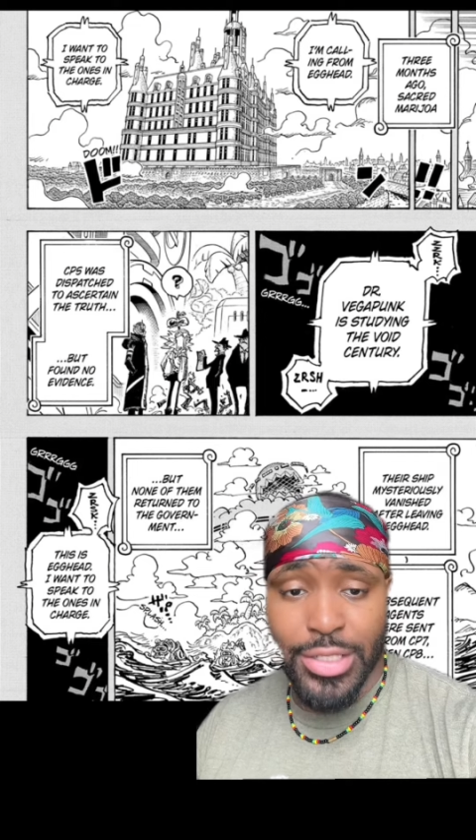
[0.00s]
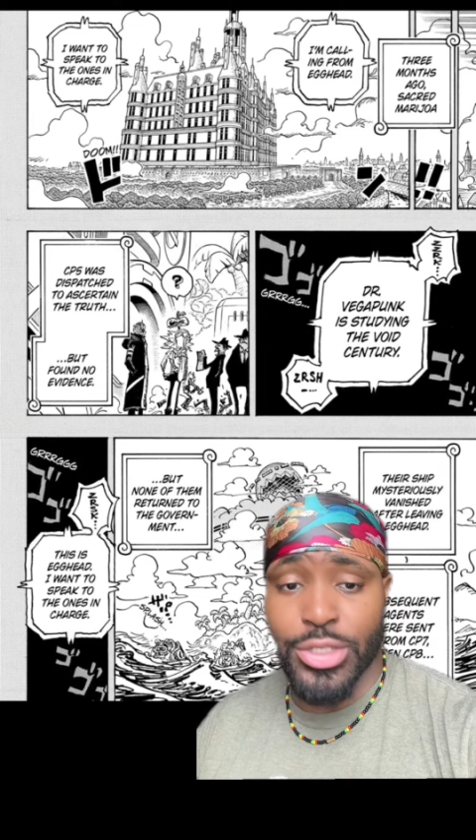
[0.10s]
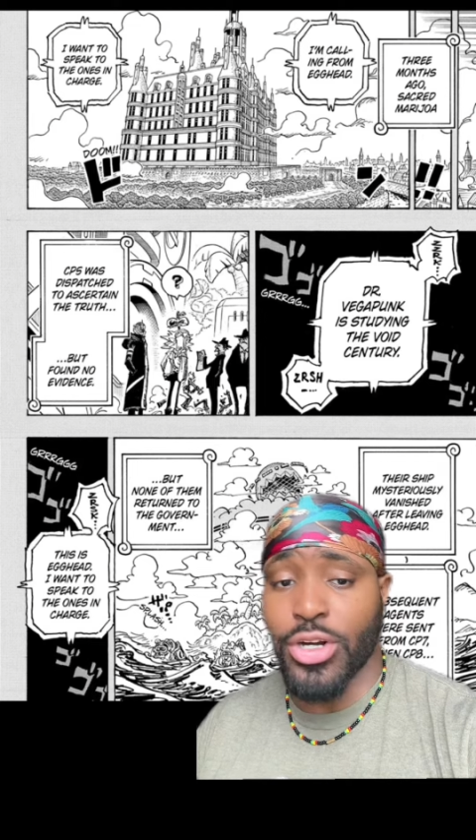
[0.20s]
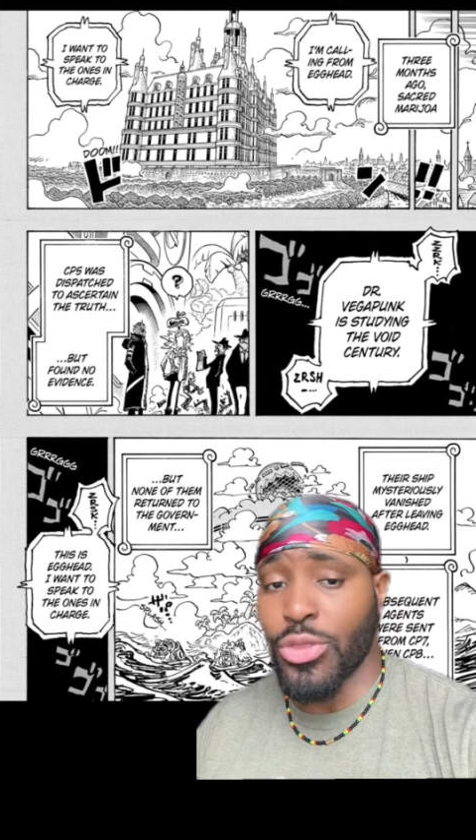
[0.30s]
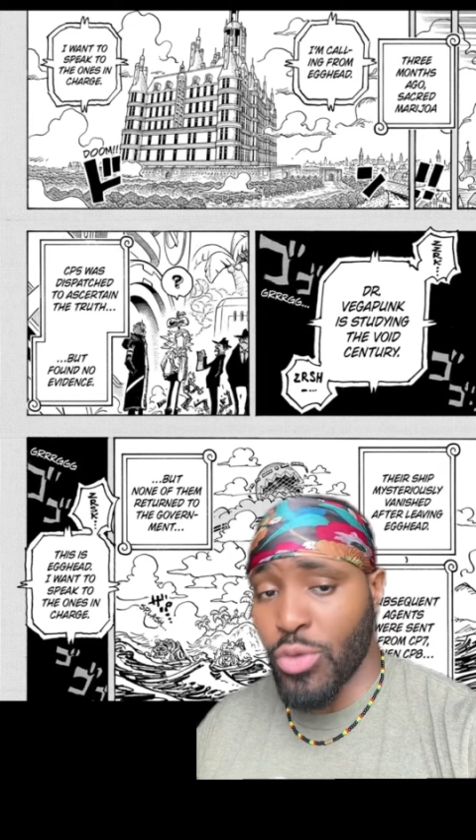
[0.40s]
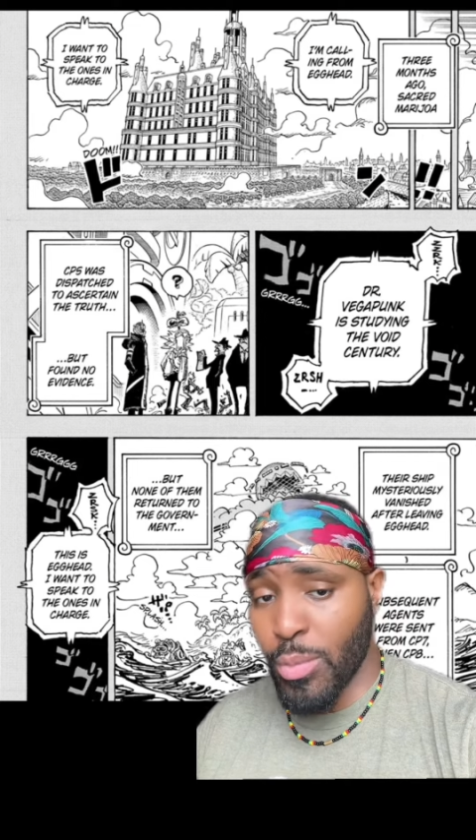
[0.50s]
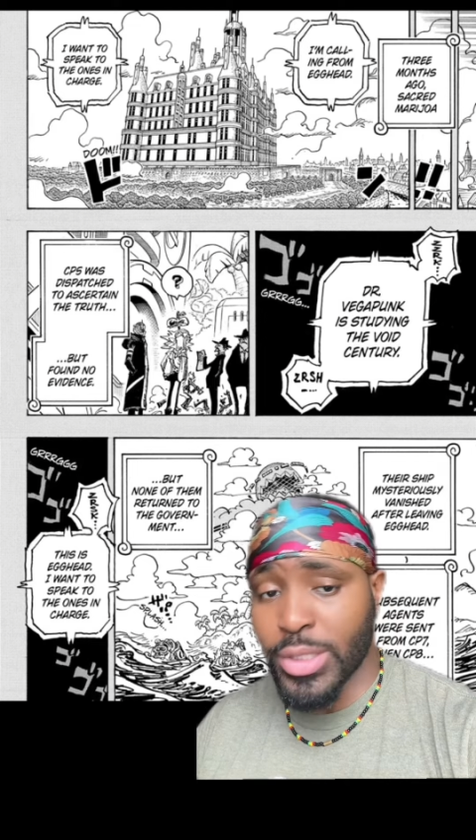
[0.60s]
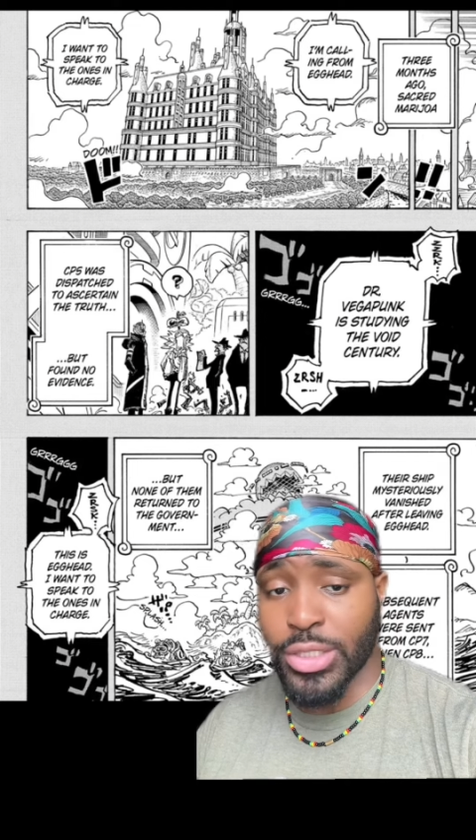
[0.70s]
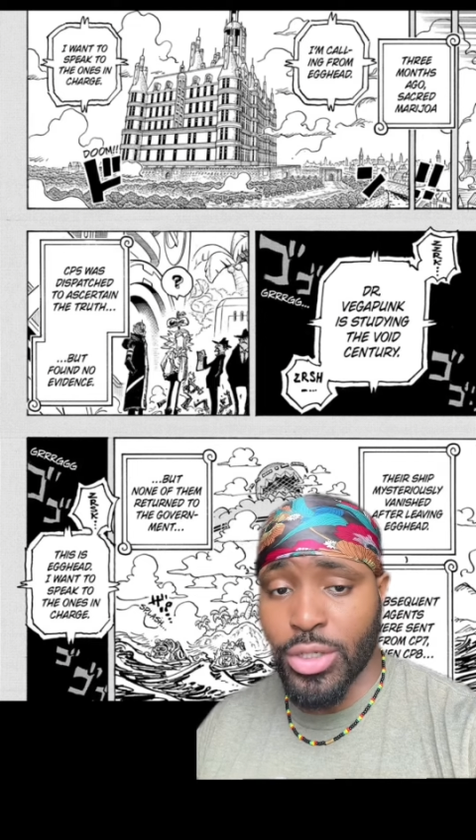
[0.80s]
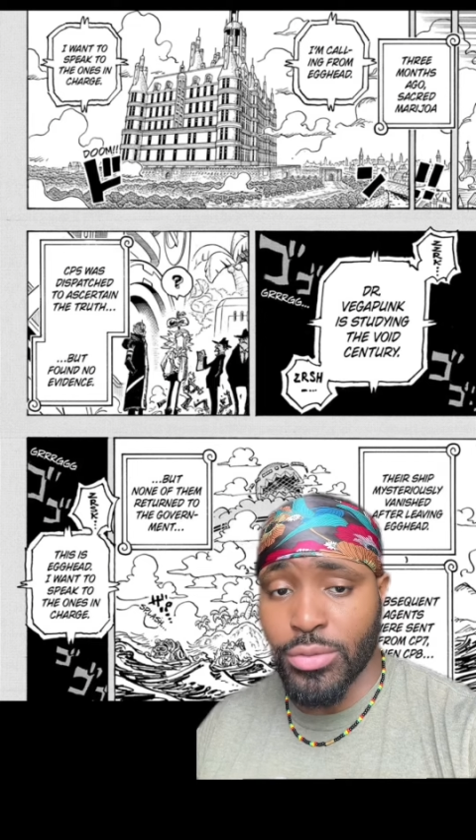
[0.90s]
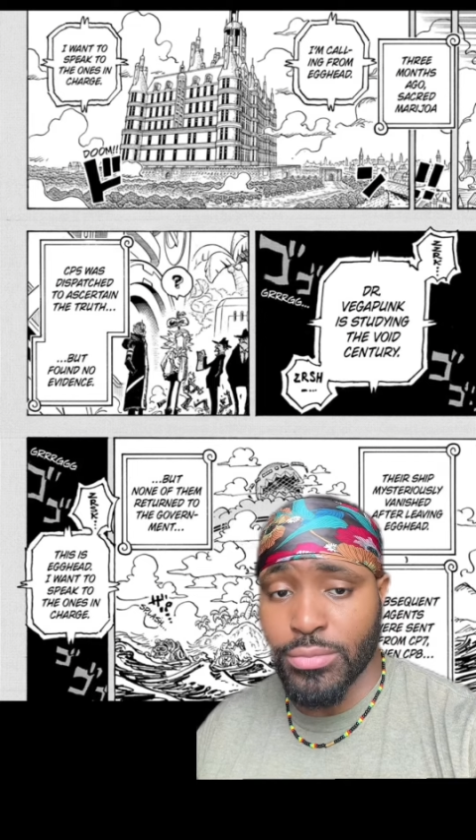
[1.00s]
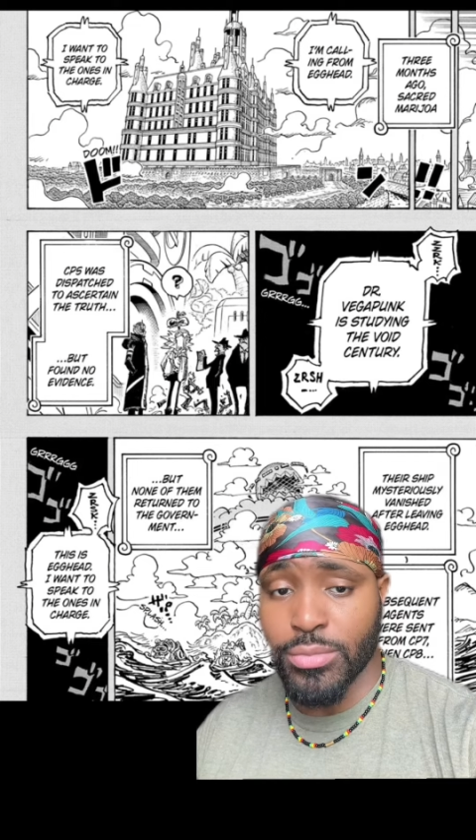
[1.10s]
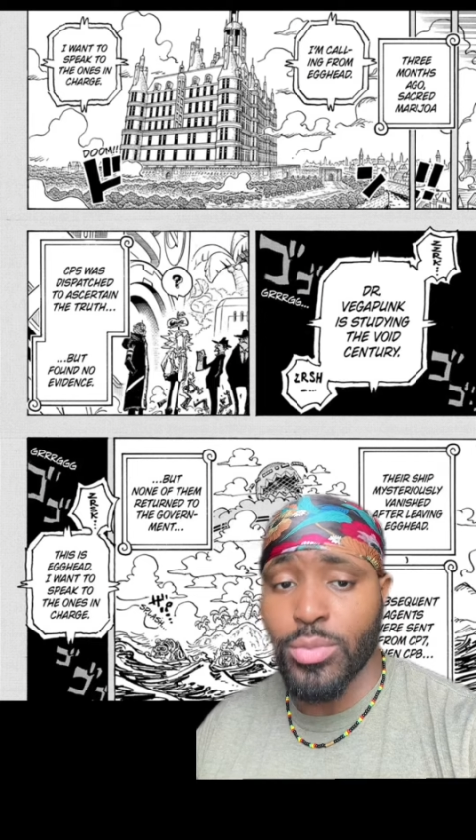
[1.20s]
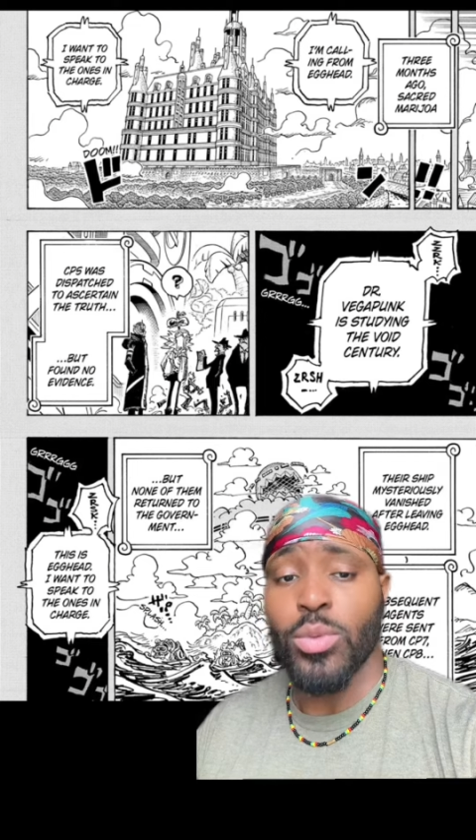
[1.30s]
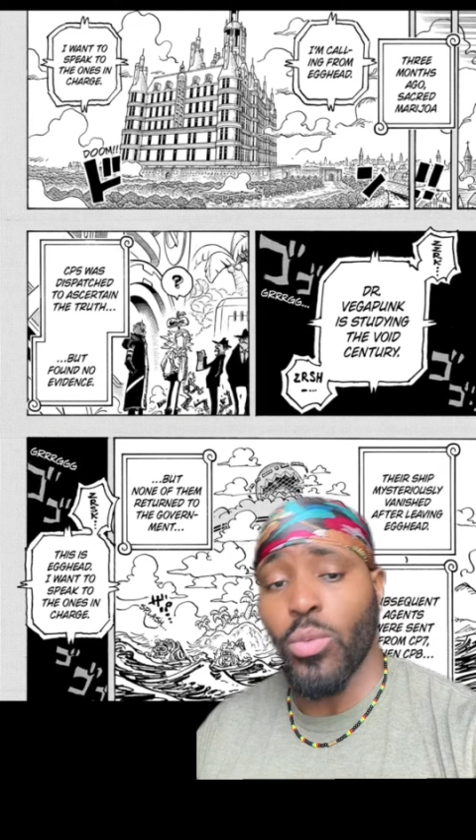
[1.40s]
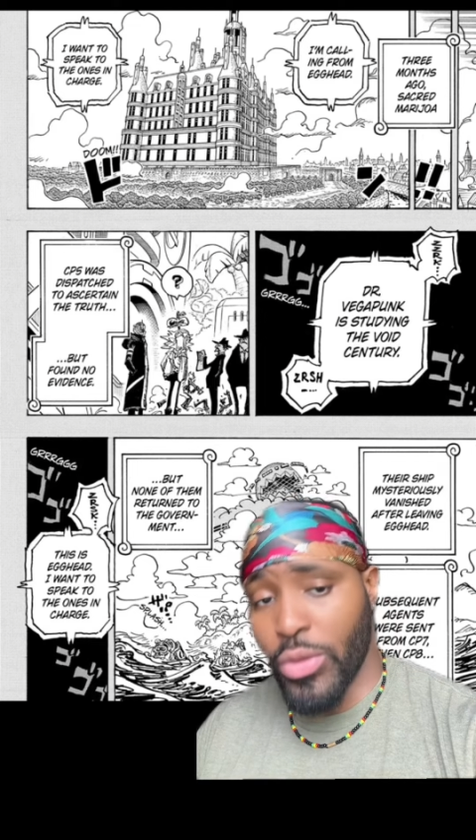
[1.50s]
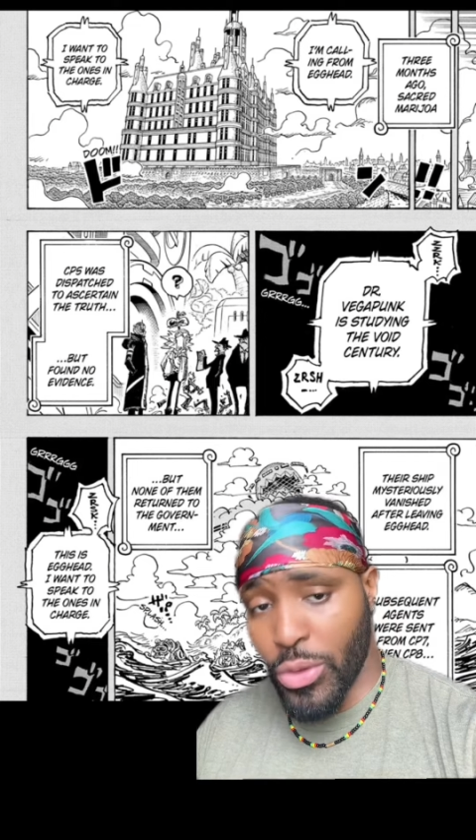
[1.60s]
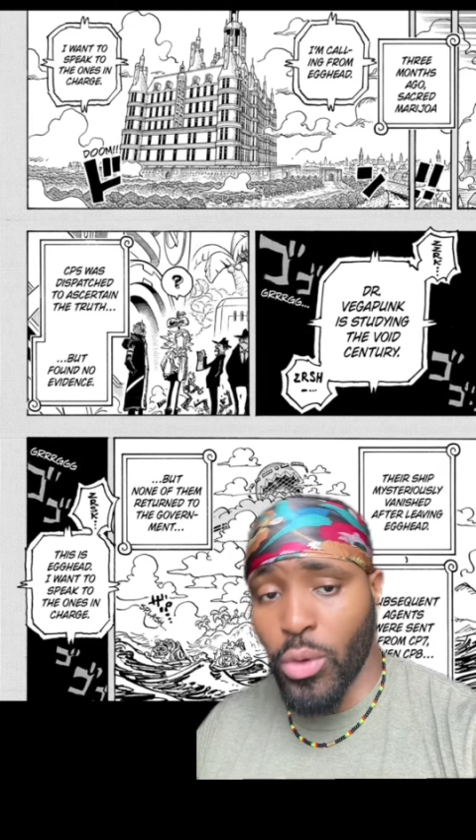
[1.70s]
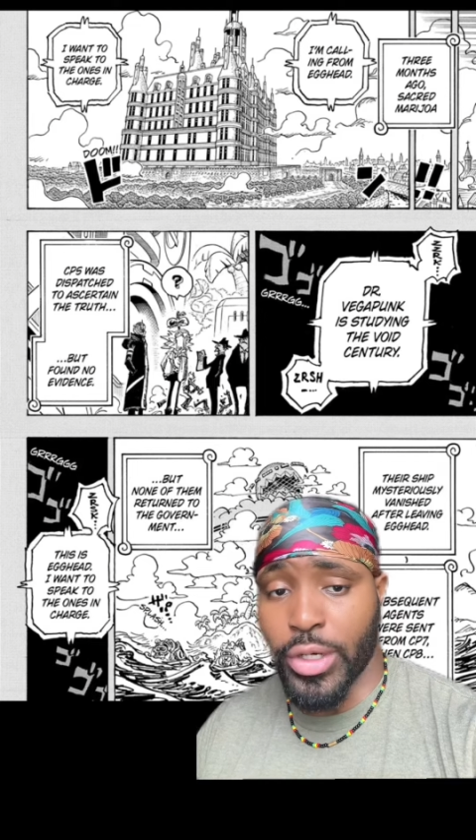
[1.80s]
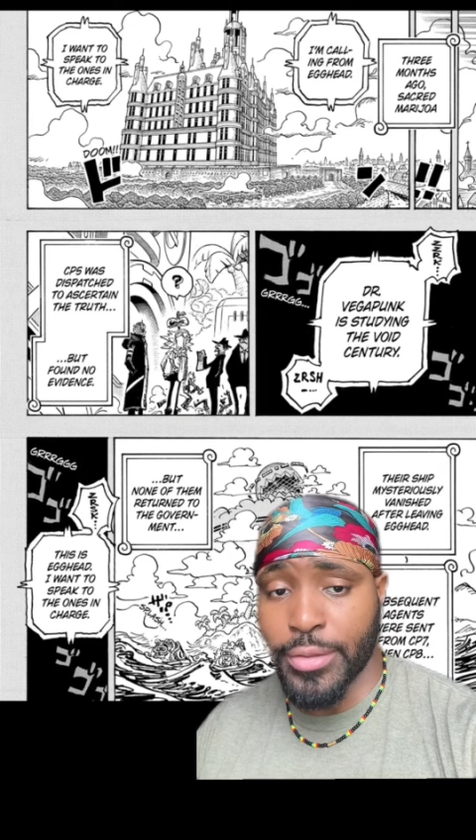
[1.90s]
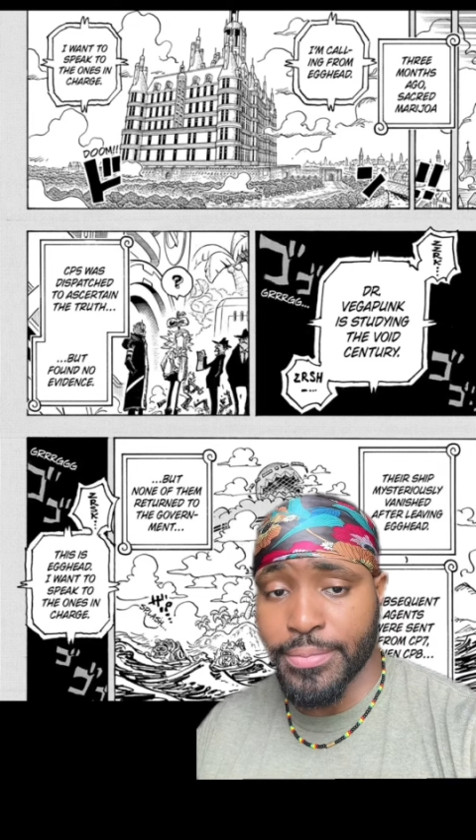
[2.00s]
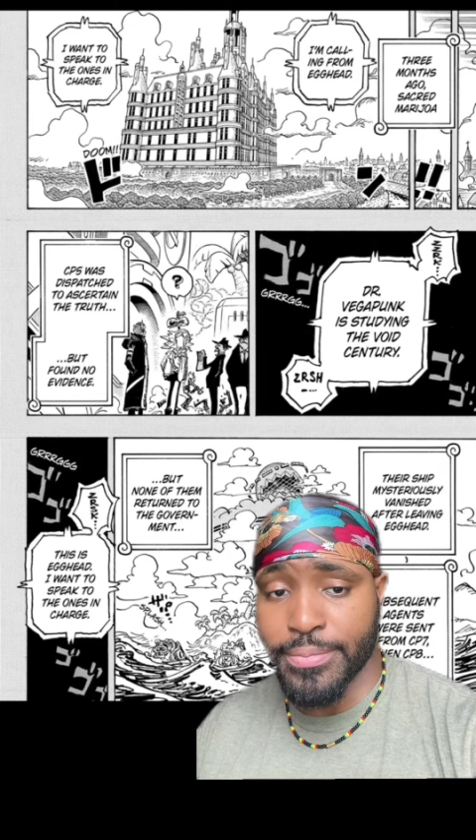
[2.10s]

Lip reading: started 3 months ago with York.